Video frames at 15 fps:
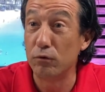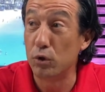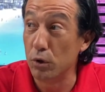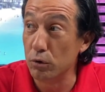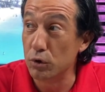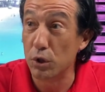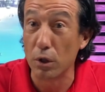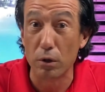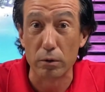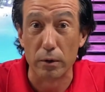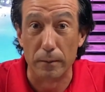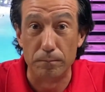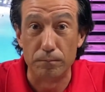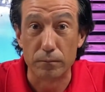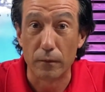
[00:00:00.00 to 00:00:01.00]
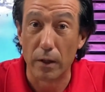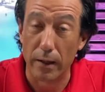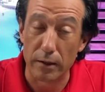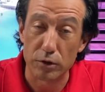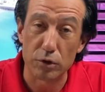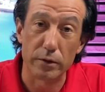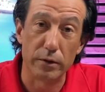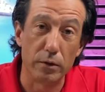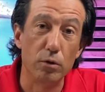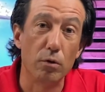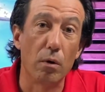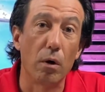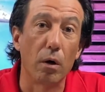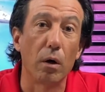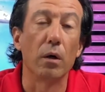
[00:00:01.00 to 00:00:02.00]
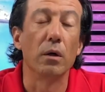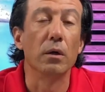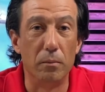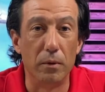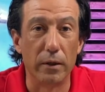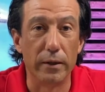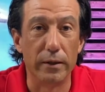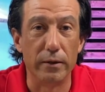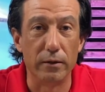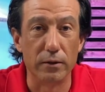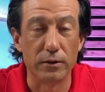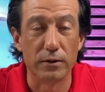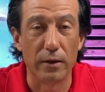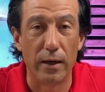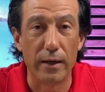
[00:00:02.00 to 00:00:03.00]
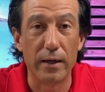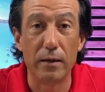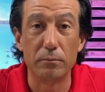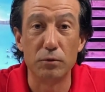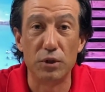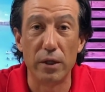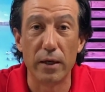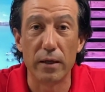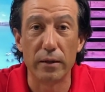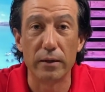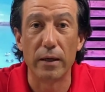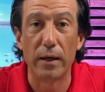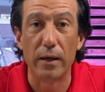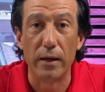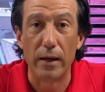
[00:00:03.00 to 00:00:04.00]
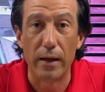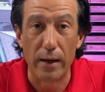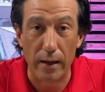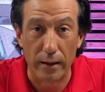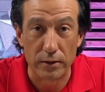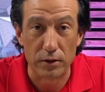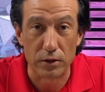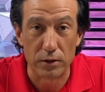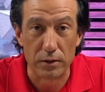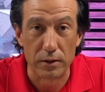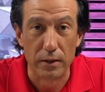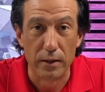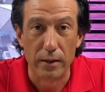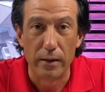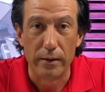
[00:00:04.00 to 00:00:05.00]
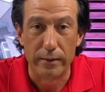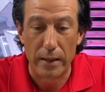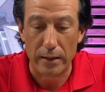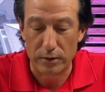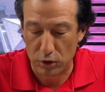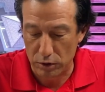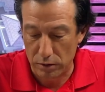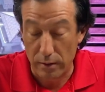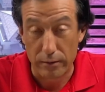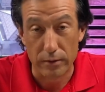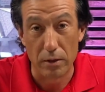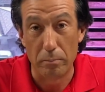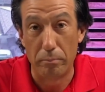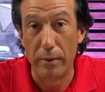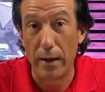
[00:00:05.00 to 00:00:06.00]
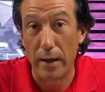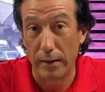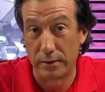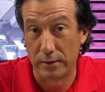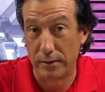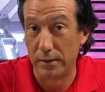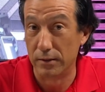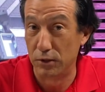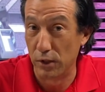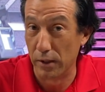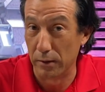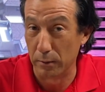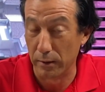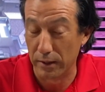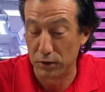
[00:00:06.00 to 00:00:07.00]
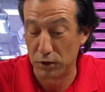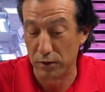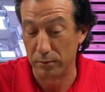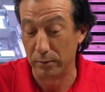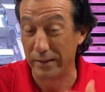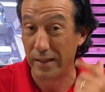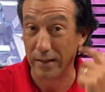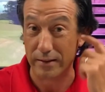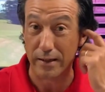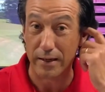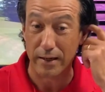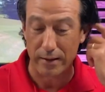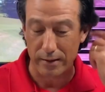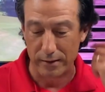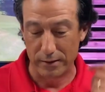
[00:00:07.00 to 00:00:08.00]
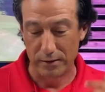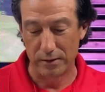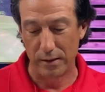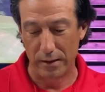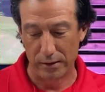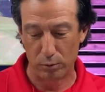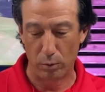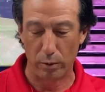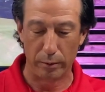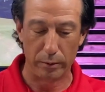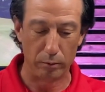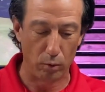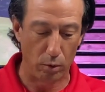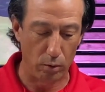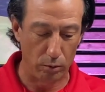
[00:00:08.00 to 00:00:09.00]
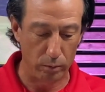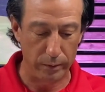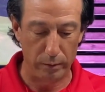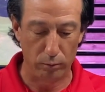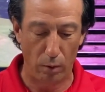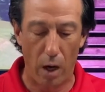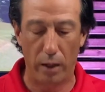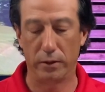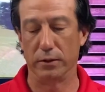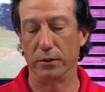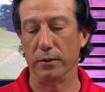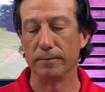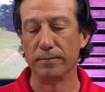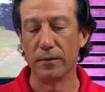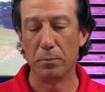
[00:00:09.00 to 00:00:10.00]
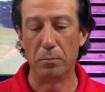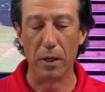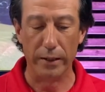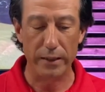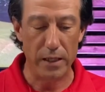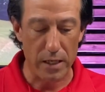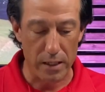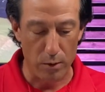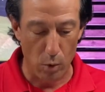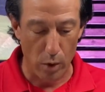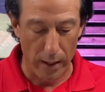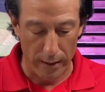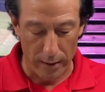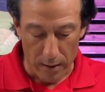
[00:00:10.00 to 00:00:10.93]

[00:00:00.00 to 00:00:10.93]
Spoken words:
2 children, actually, who are millennials. I am Gen X. That's the best generation. We had the 80s, and that's where we roll. We rocked it. But anyway,